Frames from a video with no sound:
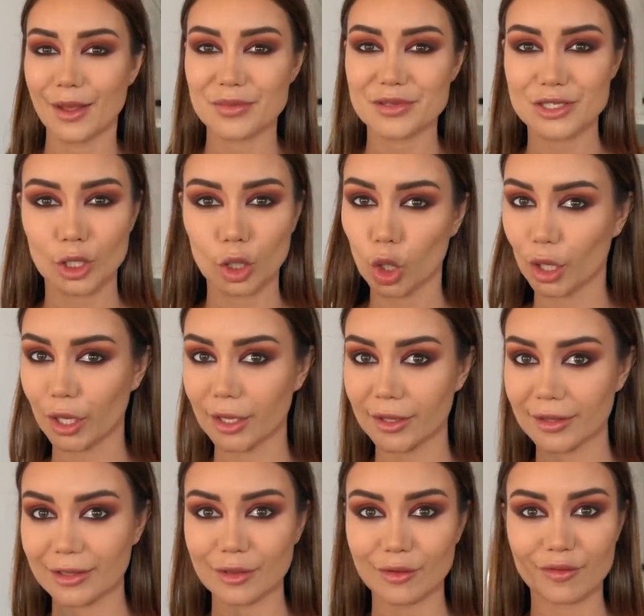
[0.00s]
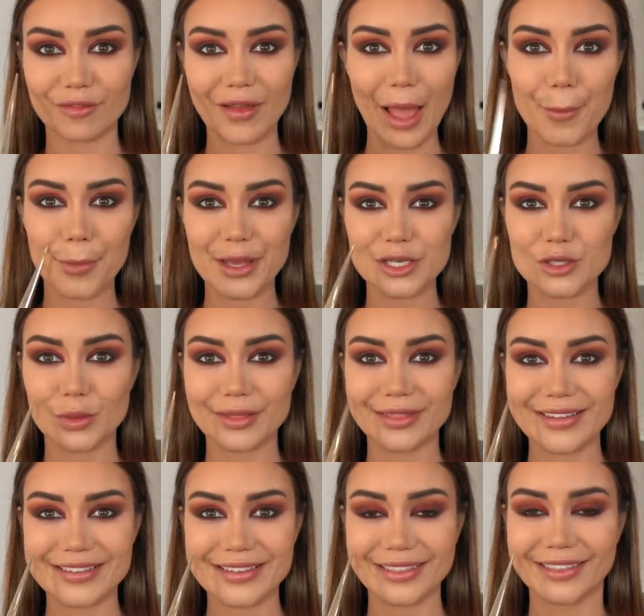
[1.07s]
Now I'm still looking a little vampish
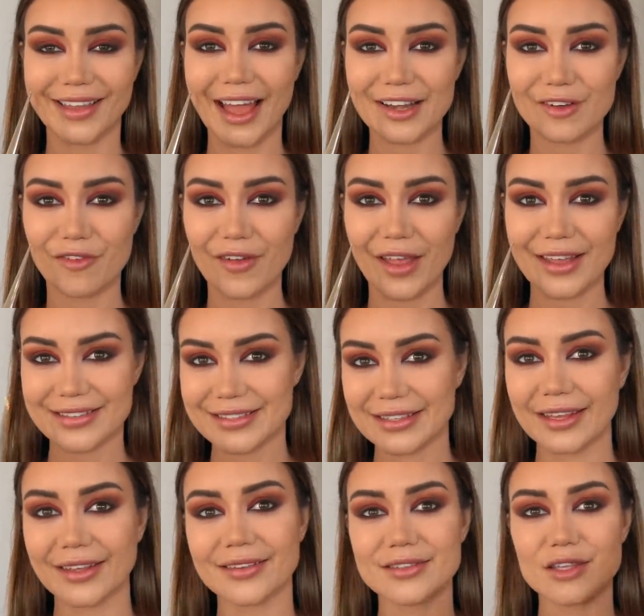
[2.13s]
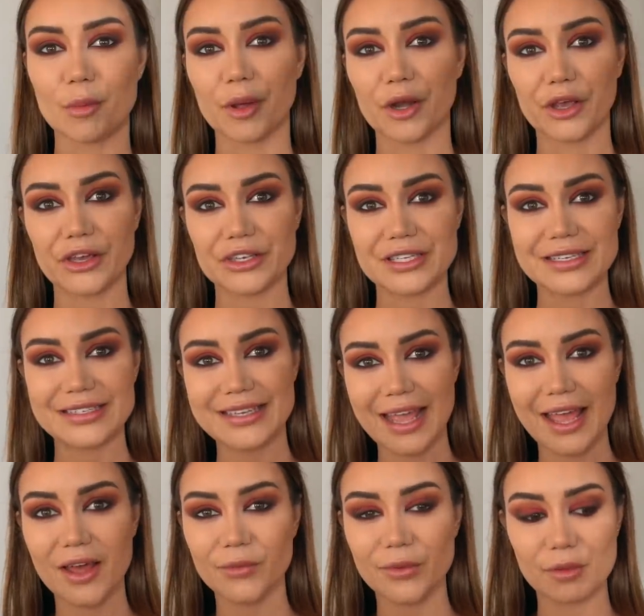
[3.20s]
with this light fair skin, so I'm gonna go to
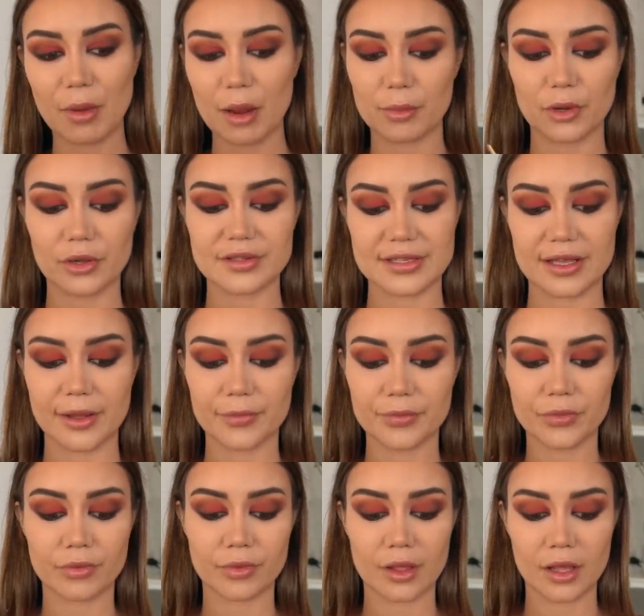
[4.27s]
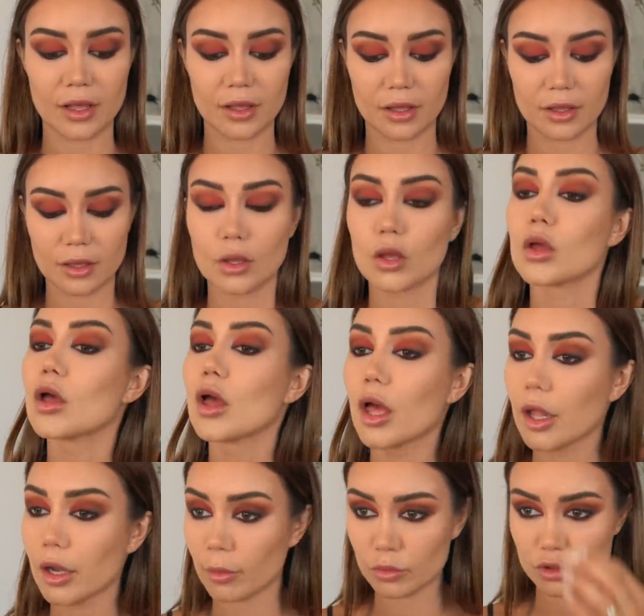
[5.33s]
town with my bronzer.
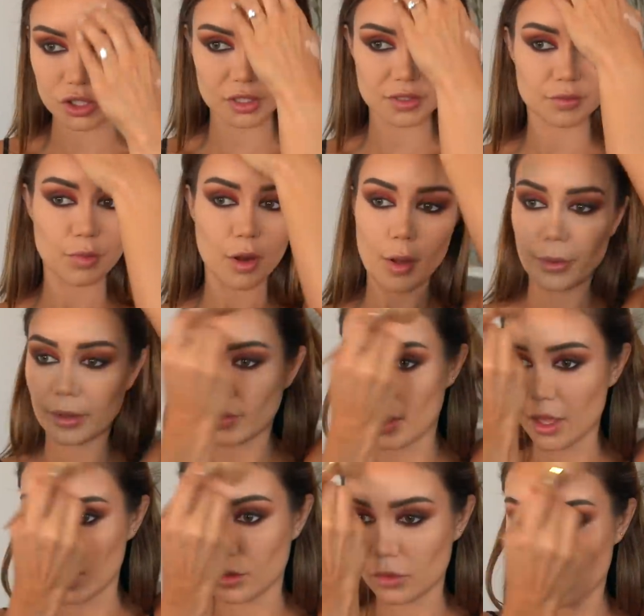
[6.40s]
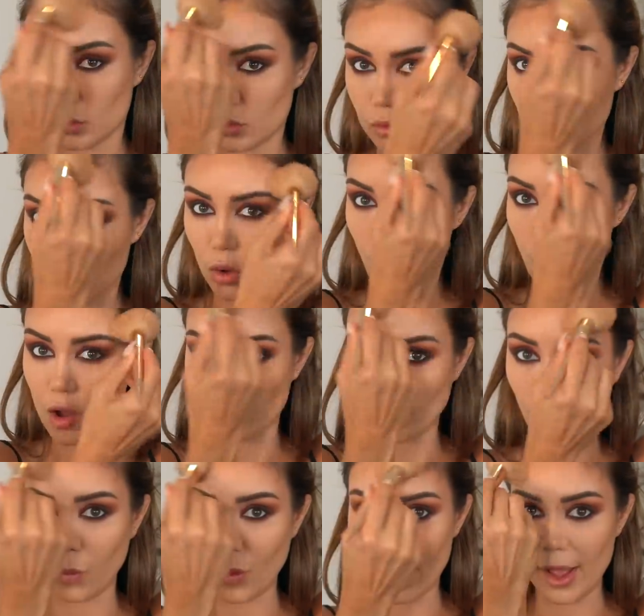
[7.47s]
And I'm just popping that
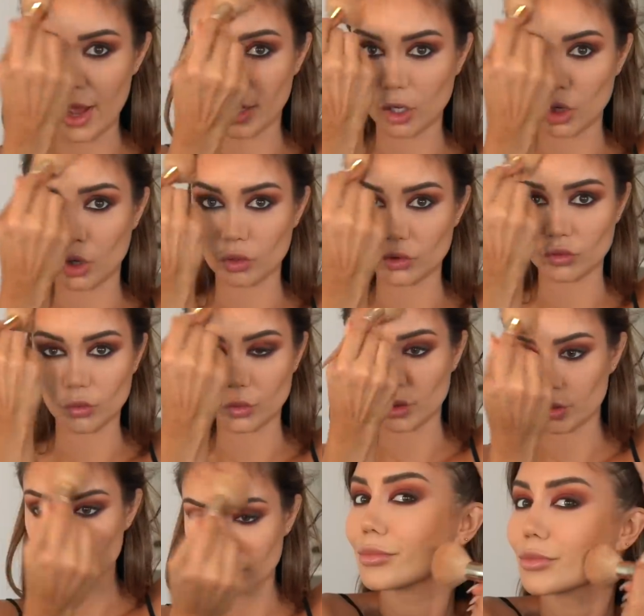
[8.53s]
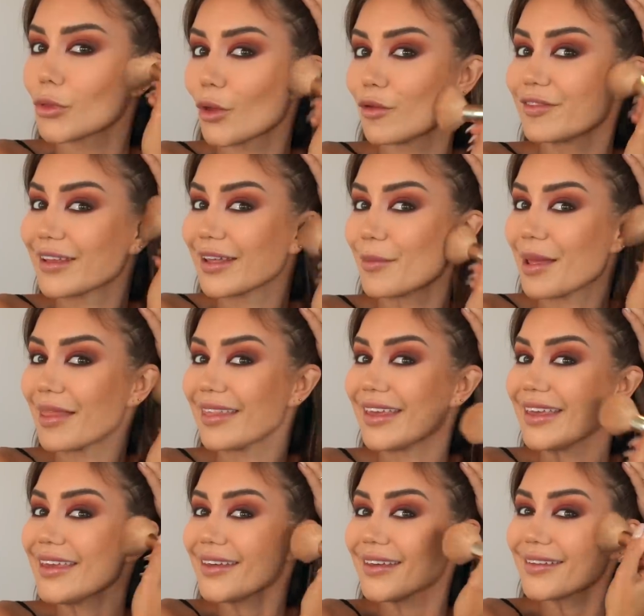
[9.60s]
over where I contoured. Don't forget about
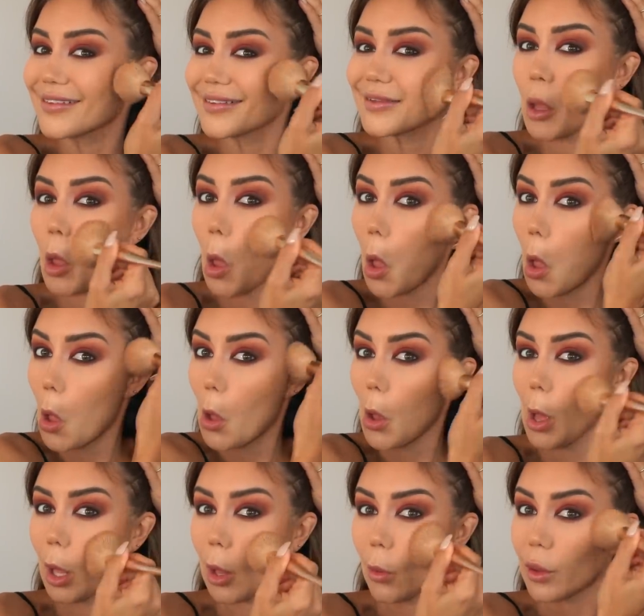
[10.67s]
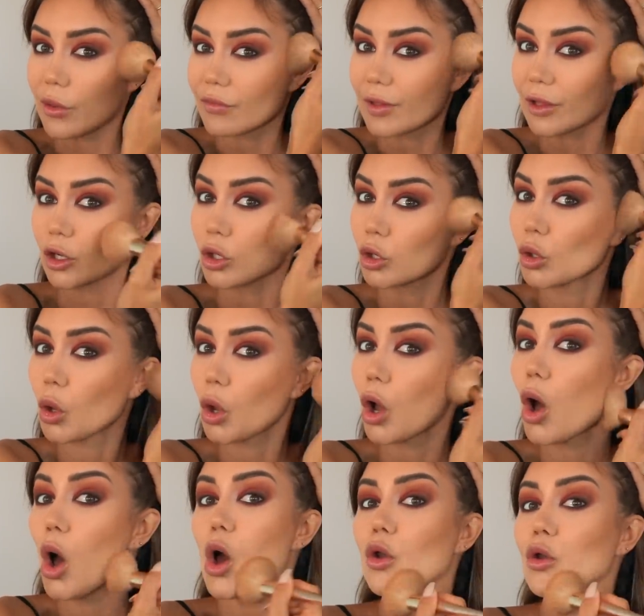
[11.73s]
the ears, otherwise they're gonna look
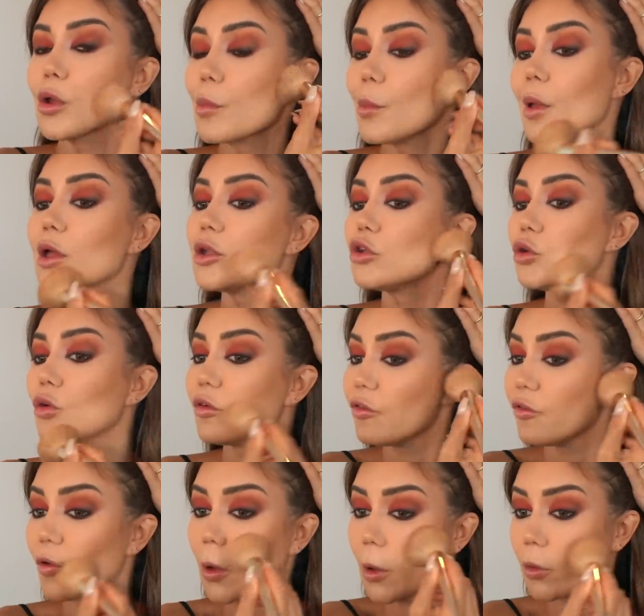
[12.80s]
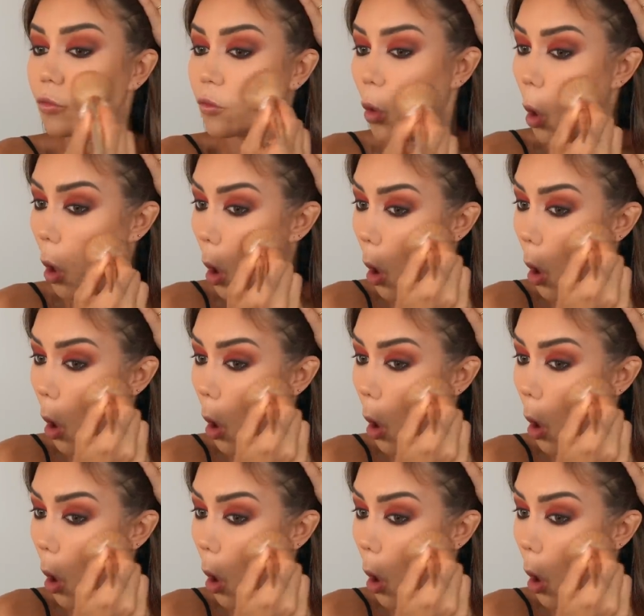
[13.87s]
odd compared to your face.